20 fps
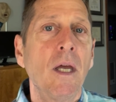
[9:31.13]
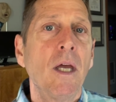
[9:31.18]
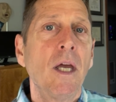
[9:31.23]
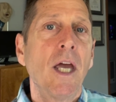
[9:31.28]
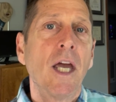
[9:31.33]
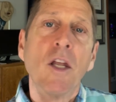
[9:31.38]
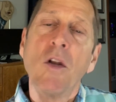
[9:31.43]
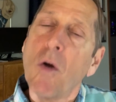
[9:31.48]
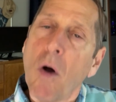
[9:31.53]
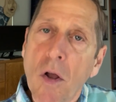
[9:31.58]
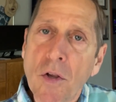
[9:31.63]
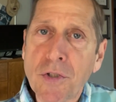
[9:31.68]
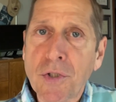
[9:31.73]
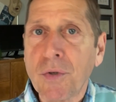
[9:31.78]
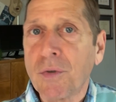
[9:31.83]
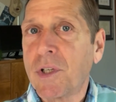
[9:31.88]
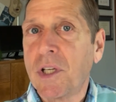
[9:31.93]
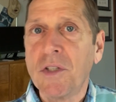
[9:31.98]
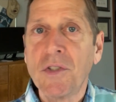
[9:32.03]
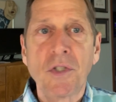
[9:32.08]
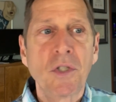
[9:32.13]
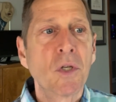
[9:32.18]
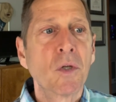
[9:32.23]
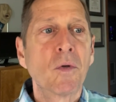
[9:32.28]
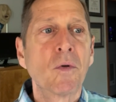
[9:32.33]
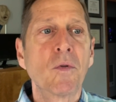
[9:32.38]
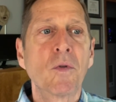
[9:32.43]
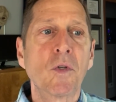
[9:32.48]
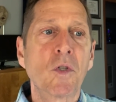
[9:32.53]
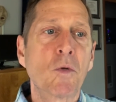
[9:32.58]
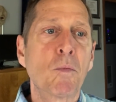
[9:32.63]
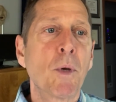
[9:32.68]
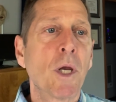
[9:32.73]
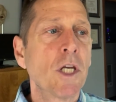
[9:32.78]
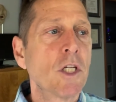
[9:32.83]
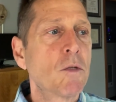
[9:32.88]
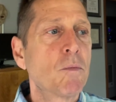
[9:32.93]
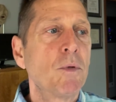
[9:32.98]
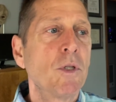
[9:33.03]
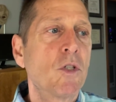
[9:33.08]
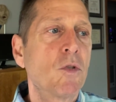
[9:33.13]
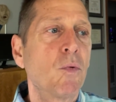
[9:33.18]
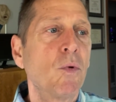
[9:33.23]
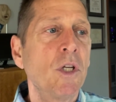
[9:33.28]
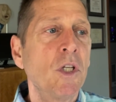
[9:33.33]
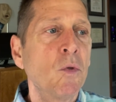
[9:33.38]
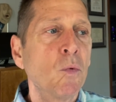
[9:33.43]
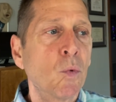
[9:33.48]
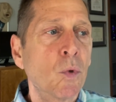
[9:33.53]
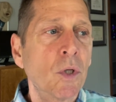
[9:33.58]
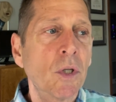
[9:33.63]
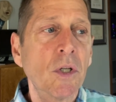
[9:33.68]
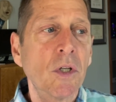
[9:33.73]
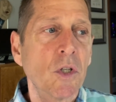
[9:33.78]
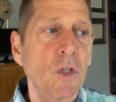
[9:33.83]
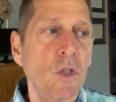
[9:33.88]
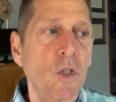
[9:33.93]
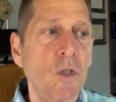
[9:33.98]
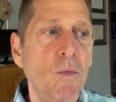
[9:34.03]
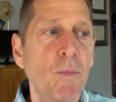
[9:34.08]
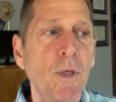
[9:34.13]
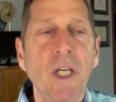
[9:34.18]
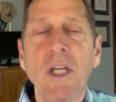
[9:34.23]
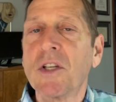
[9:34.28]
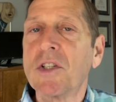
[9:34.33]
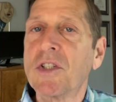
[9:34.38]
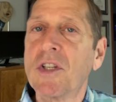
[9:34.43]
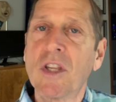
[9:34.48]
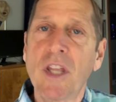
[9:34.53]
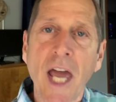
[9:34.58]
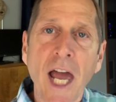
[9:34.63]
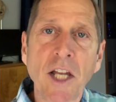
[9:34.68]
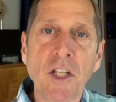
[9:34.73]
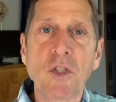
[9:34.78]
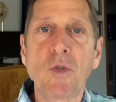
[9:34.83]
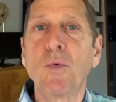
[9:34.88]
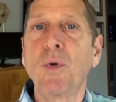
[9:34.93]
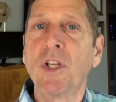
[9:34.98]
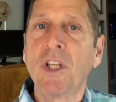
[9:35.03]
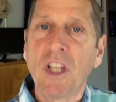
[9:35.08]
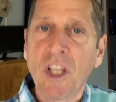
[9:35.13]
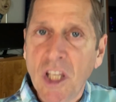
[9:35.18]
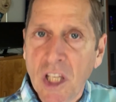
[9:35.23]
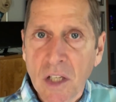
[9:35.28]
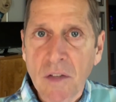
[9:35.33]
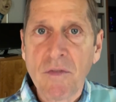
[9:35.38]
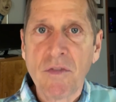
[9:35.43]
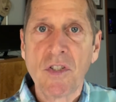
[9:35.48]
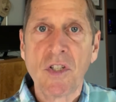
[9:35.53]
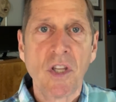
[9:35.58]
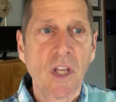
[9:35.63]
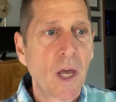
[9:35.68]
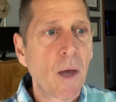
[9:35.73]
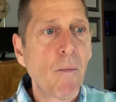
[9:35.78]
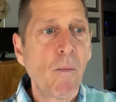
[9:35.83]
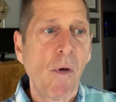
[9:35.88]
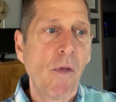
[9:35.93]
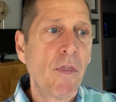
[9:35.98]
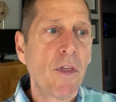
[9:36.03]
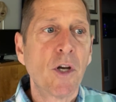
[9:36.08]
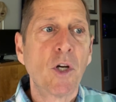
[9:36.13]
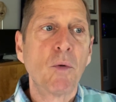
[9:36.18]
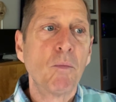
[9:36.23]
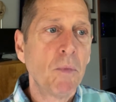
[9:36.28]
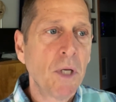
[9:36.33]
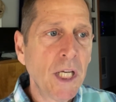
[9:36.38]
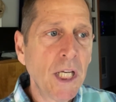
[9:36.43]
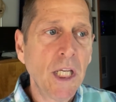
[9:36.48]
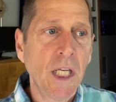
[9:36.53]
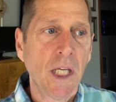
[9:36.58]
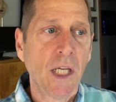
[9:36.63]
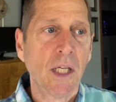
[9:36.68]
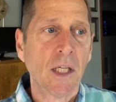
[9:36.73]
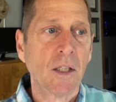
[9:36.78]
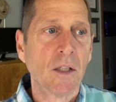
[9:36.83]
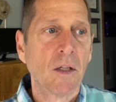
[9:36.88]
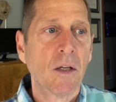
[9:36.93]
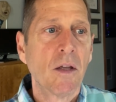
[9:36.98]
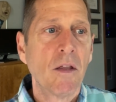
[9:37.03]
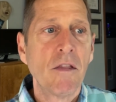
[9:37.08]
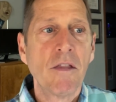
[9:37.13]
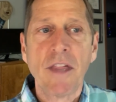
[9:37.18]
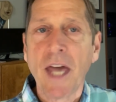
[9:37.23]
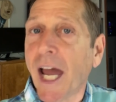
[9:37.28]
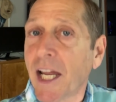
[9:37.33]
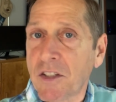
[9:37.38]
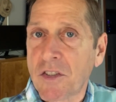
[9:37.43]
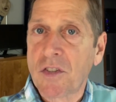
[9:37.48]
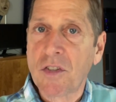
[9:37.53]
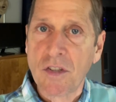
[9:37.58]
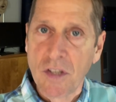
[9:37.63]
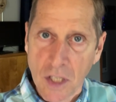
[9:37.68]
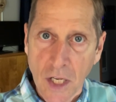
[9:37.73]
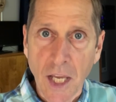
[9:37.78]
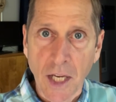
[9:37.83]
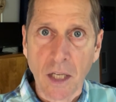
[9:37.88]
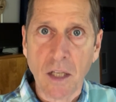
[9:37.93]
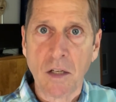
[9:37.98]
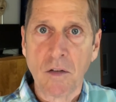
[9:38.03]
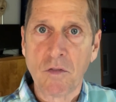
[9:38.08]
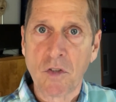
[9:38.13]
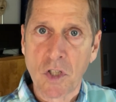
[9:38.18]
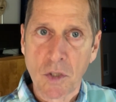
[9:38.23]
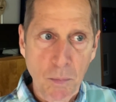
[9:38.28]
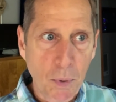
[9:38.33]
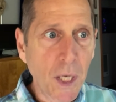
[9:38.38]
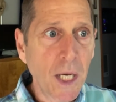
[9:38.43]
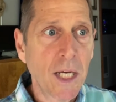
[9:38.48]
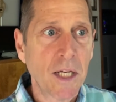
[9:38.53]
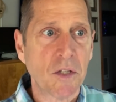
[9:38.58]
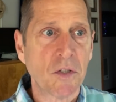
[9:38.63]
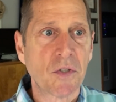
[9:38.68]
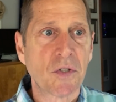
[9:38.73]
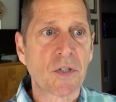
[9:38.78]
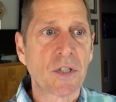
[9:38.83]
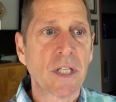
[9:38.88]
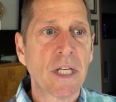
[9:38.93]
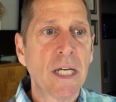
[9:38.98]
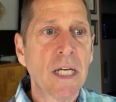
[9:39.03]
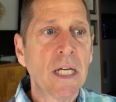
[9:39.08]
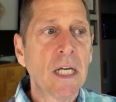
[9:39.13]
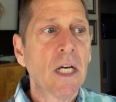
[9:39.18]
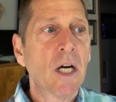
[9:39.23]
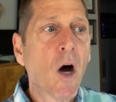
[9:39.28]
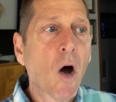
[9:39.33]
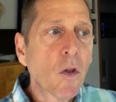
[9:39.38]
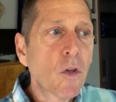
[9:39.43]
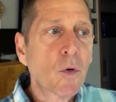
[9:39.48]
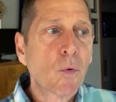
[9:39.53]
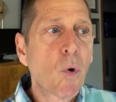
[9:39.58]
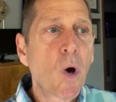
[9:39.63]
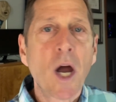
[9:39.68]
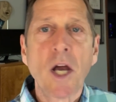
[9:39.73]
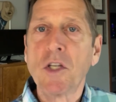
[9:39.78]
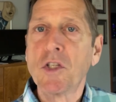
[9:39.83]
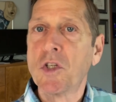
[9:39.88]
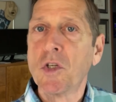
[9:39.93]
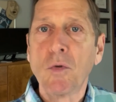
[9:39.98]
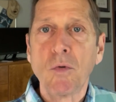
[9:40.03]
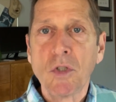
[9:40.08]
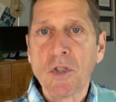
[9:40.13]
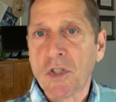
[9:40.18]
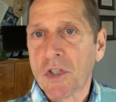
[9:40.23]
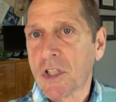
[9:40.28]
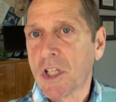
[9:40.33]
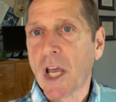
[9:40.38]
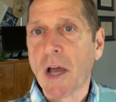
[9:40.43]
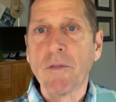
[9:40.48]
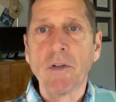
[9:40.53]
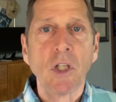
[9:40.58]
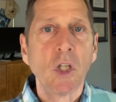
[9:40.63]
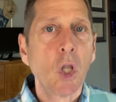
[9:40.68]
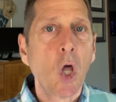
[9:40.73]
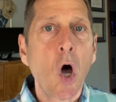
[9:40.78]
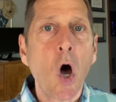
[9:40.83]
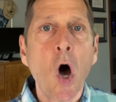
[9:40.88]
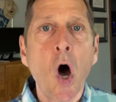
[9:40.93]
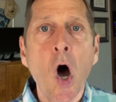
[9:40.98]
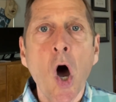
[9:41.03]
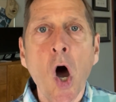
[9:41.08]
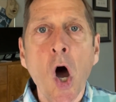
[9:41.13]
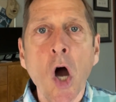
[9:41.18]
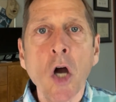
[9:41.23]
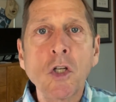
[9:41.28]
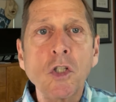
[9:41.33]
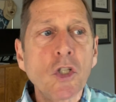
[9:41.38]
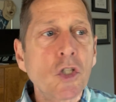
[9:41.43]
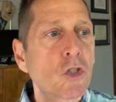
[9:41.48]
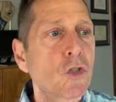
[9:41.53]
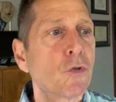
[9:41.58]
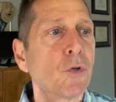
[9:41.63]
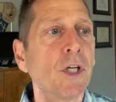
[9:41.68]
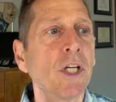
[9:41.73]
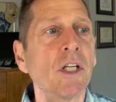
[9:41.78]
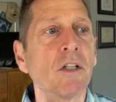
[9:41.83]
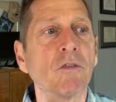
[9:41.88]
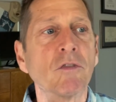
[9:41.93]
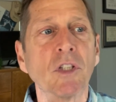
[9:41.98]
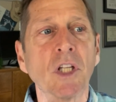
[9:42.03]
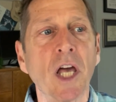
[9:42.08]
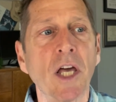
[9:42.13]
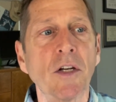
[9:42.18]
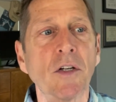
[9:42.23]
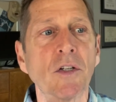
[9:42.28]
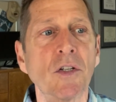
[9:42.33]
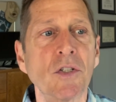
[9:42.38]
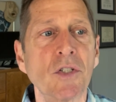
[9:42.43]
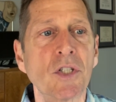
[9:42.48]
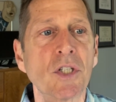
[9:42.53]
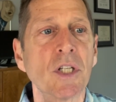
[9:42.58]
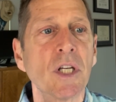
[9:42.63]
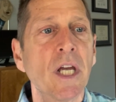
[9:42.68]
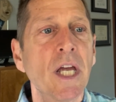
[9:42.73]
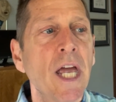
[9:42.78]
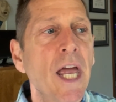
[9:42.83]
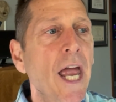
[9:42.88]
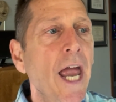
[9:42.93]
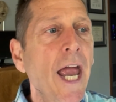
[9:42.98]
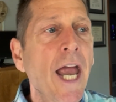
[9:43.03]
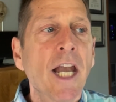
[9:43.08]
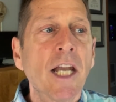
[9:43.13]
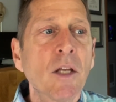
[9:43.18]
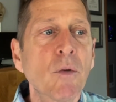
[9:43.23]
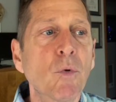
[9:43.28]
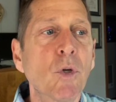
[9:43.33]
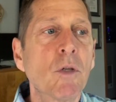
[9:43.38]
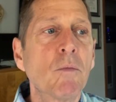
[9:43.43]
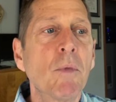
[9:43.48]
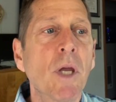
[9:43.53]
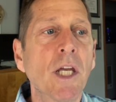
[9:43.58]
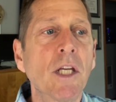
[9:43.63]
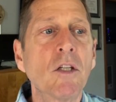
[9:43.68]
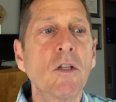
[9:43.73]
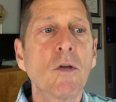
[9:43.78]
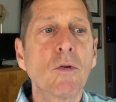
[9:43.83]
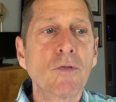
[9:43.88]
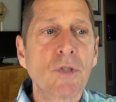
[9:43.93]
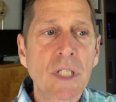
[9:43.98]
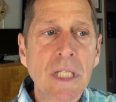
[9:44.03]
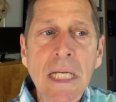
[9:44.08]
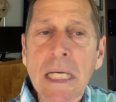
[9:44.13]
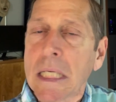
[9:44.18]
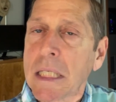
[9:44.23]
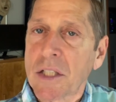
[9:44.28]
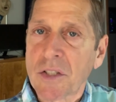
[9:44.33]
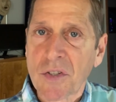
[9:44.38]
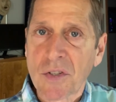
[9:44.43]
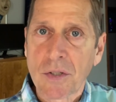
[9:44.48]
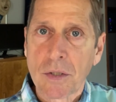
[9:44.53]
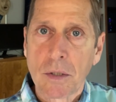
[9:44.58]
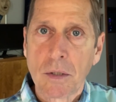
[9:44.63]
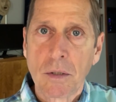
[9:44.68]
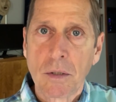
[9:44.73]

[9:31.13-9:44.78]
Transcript: And also consider the space between words, because that's what gives them their meaning. That's the negative space. Otherwise, you would just have a long string of letters and it would make no sense.